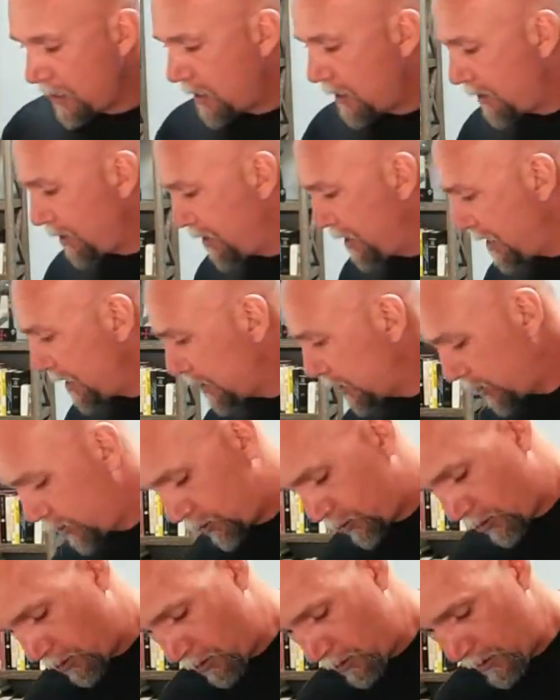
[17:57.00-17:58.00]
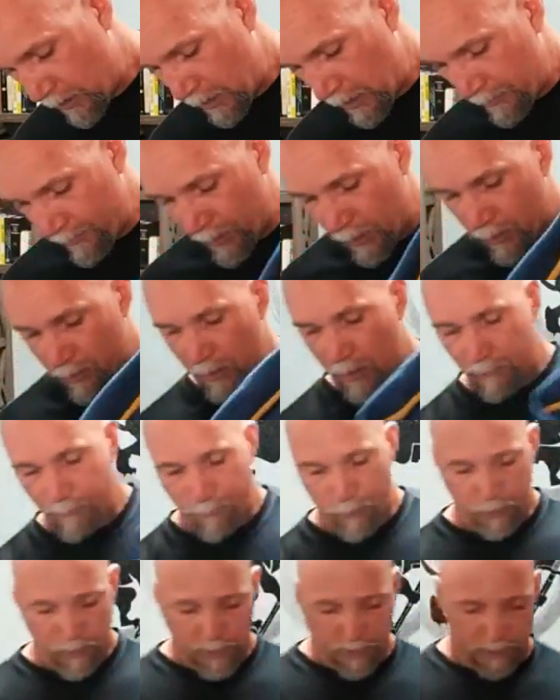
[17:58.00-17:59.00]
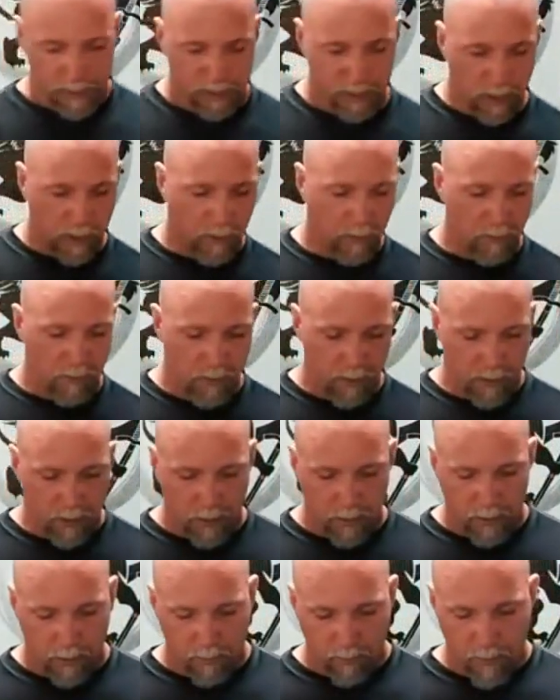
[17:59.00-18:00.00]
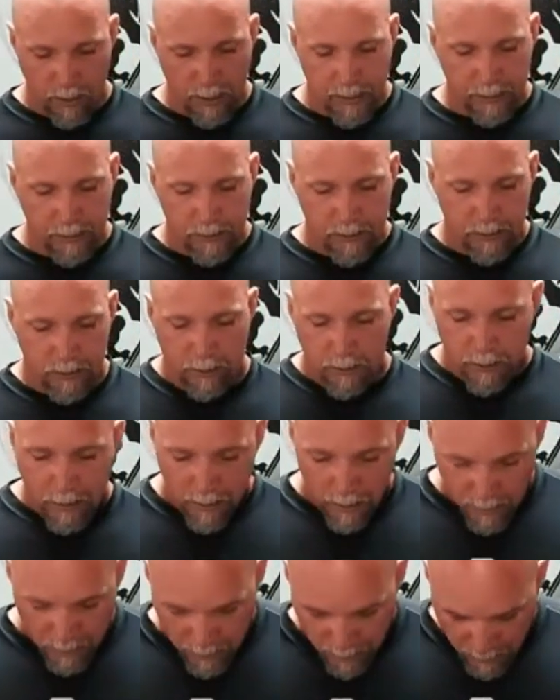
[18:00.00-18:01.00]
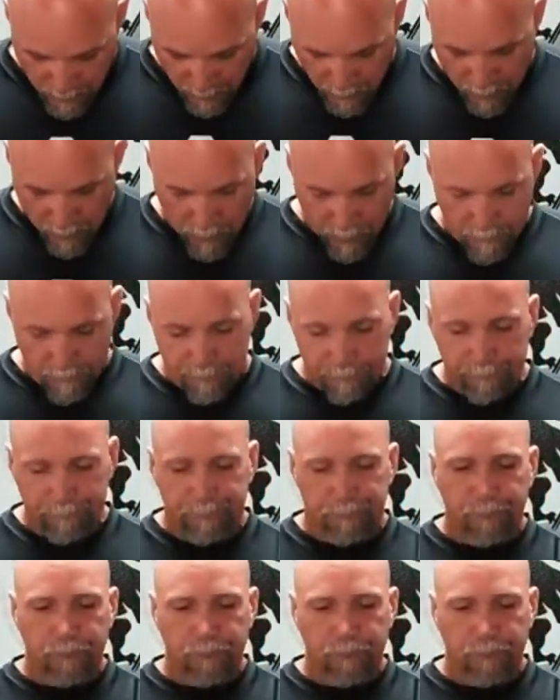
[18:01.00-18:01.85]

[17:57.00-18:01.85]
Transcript: this shirt, and I'm going to go ahead and put this sucker on, right? And